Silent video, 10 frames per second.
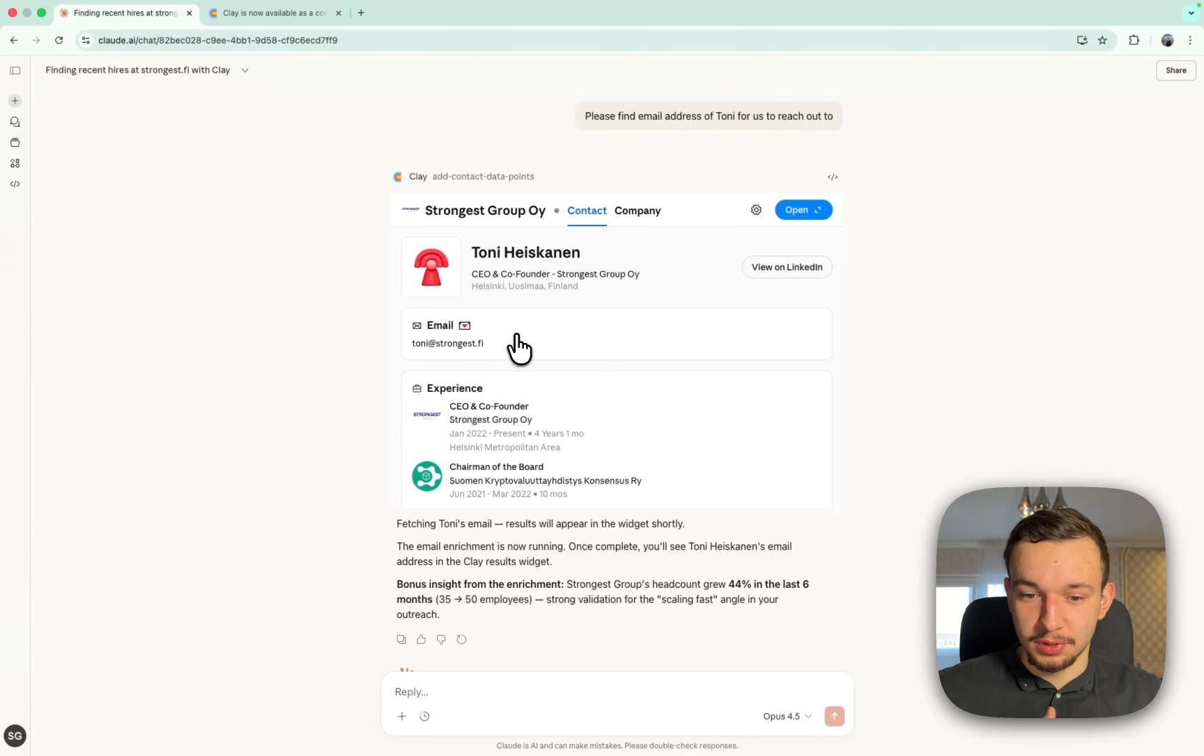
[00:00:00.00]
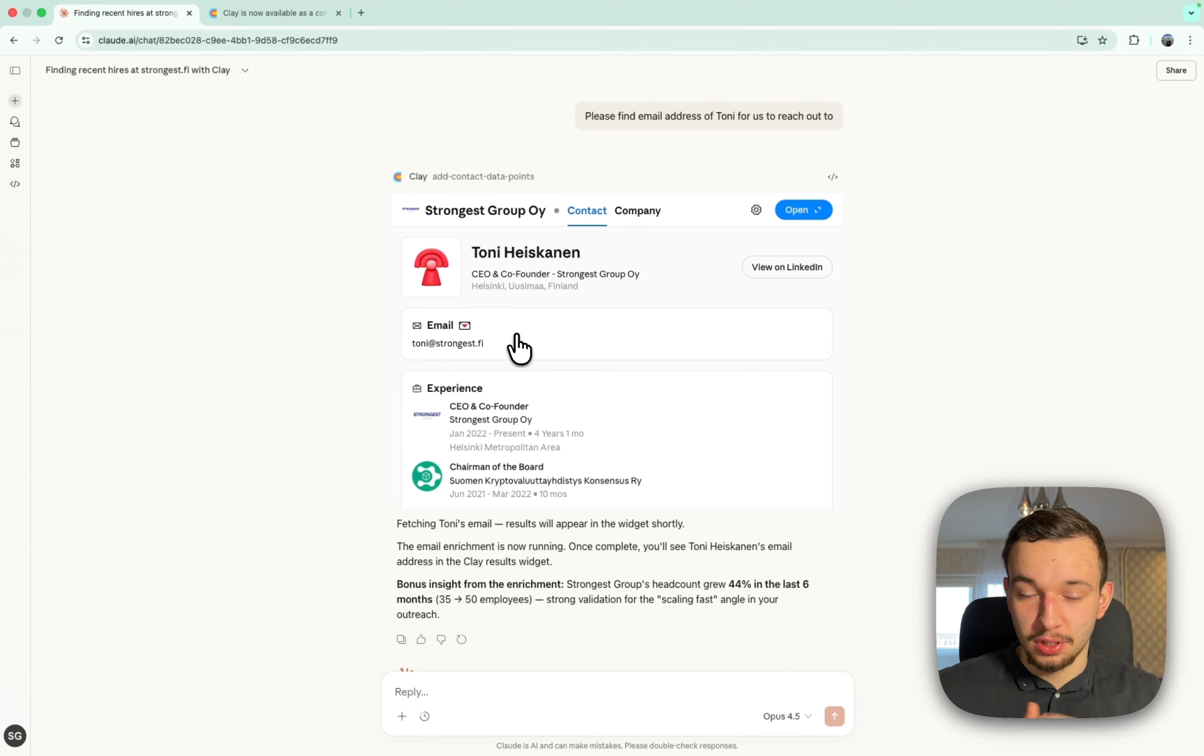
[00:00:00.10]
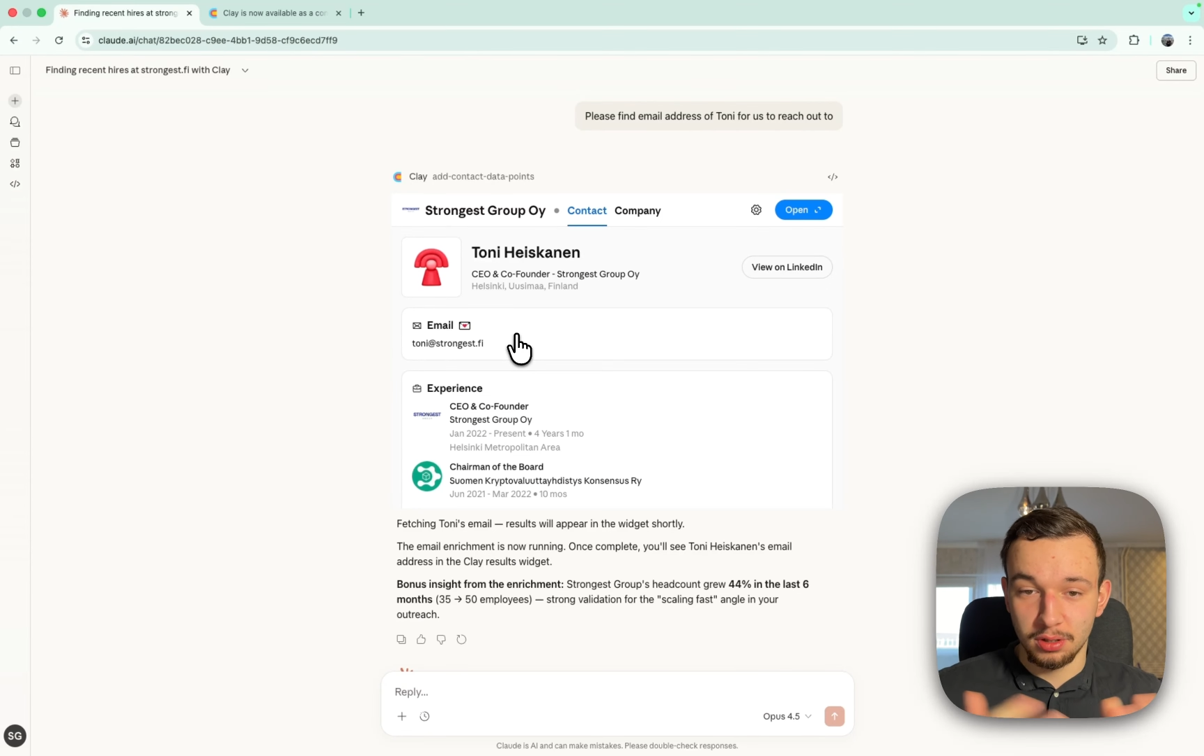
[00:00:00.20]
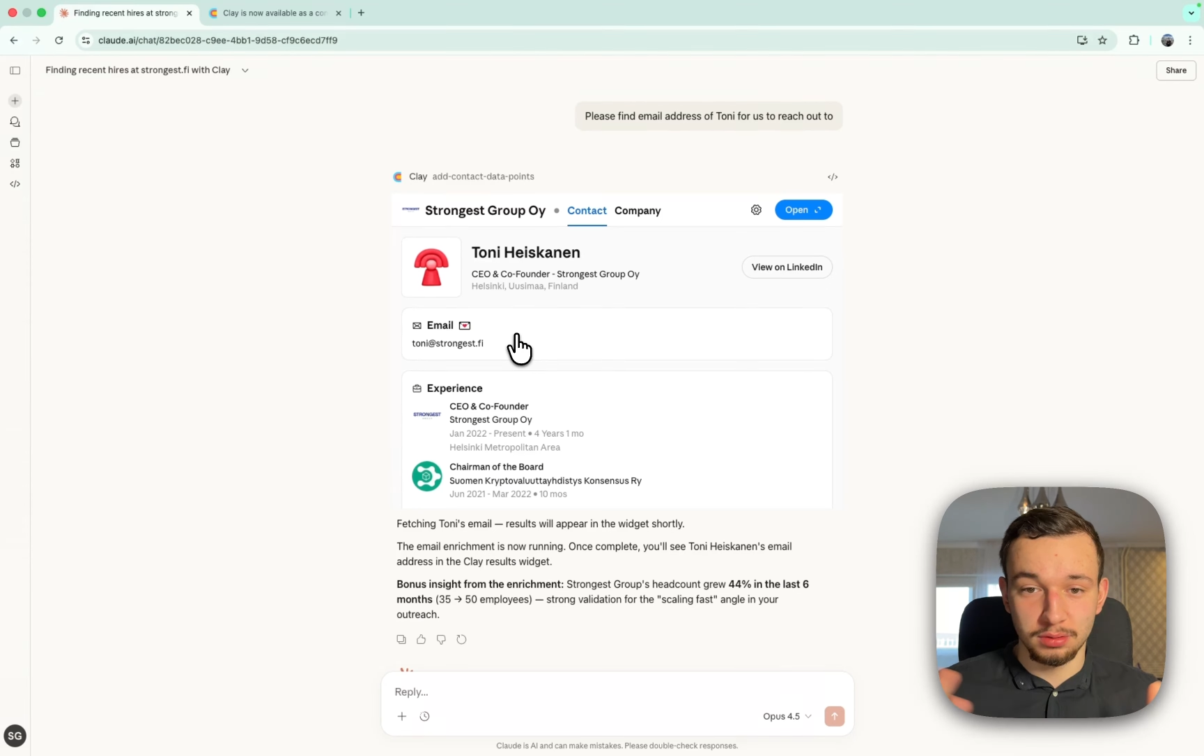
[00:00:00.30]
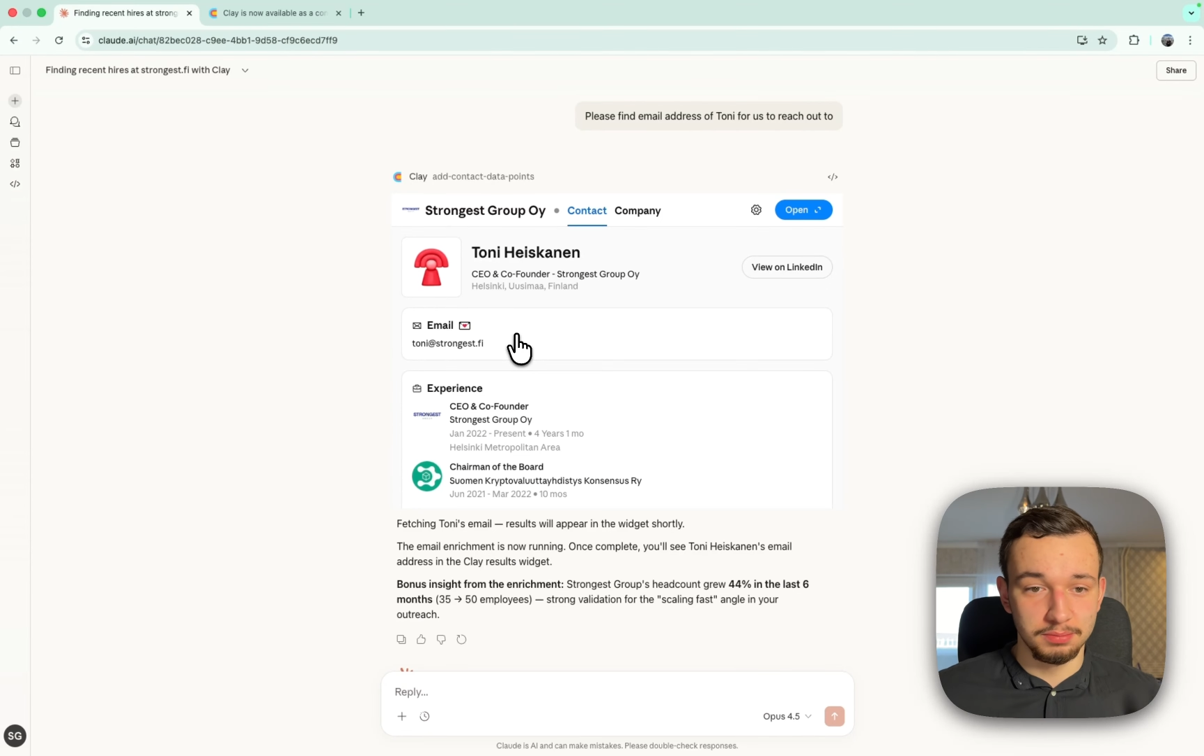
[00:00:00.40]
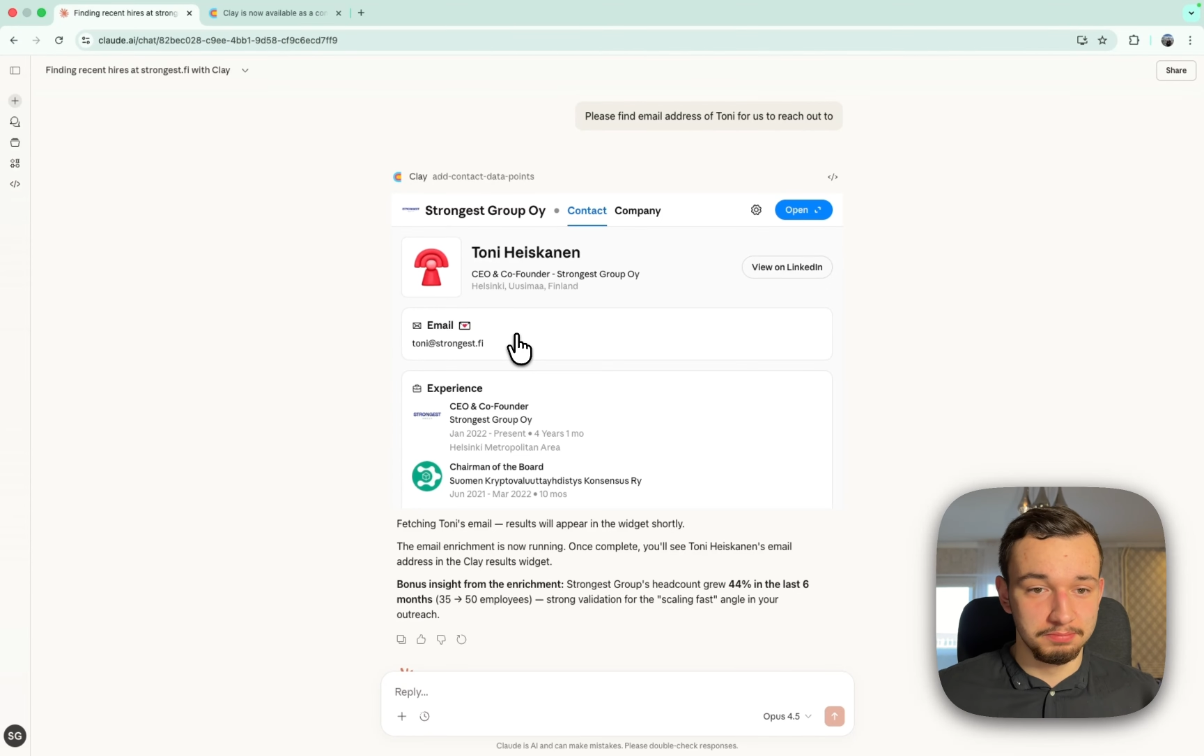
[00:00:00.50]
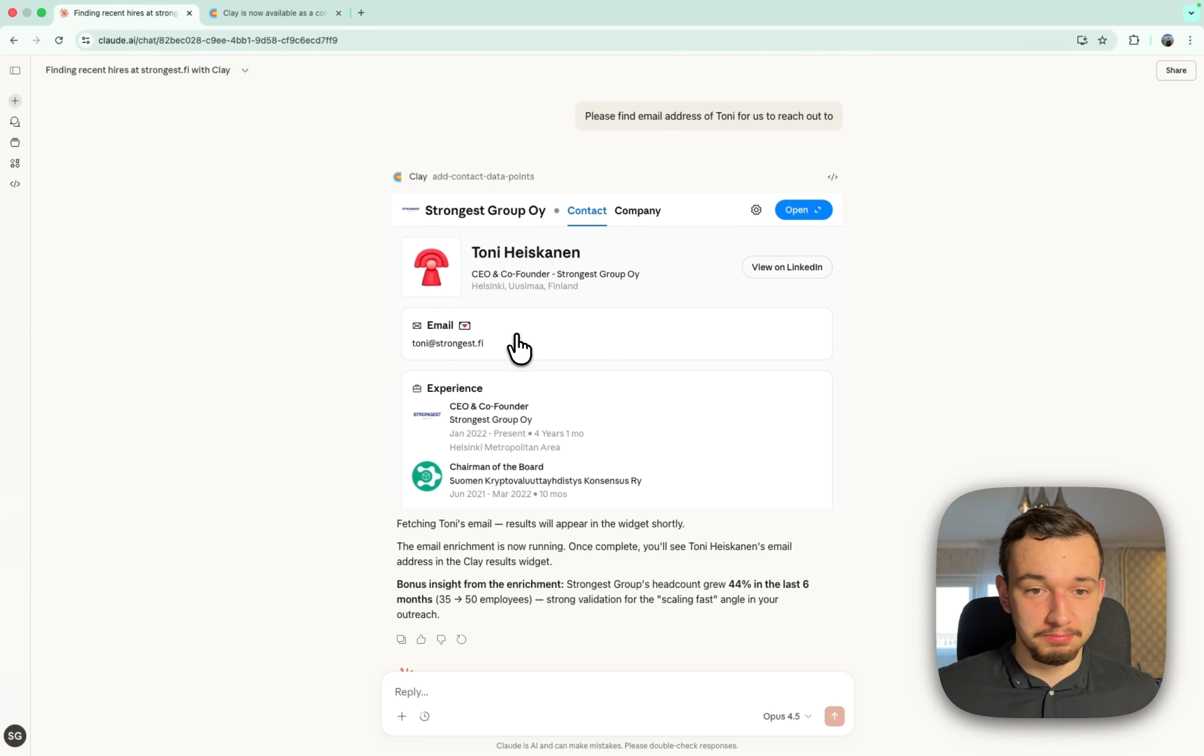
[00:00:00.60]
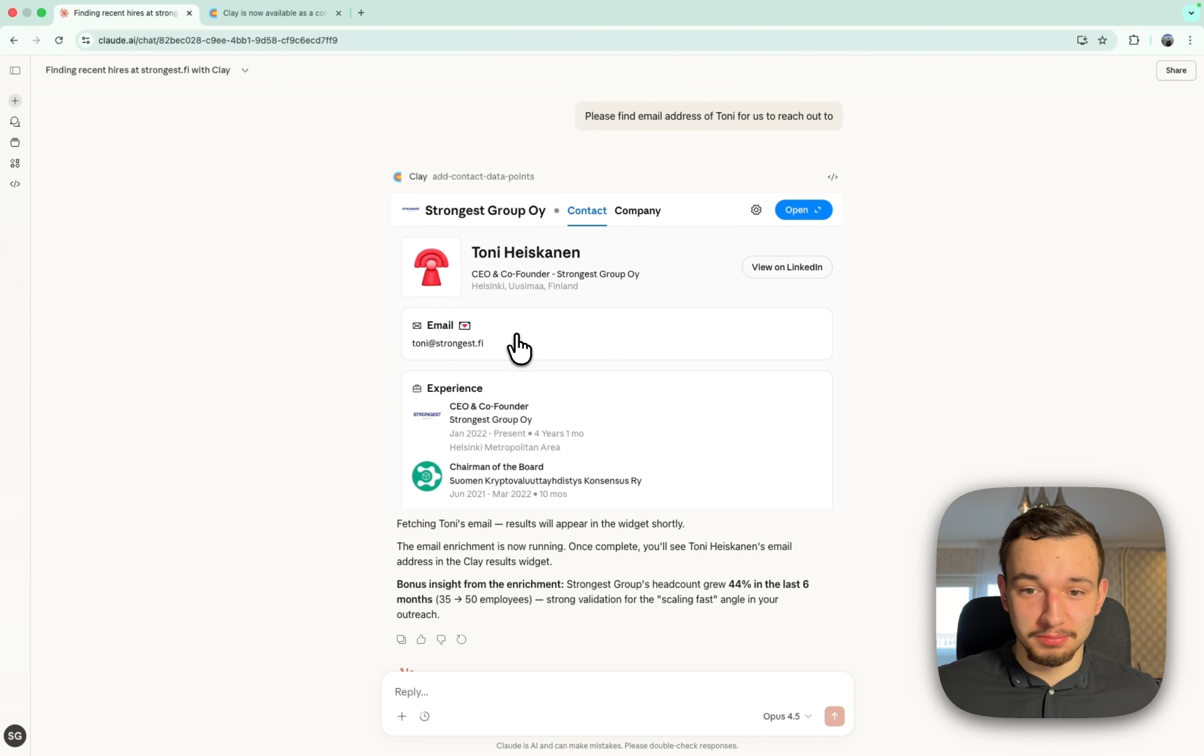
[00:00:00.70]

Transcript: So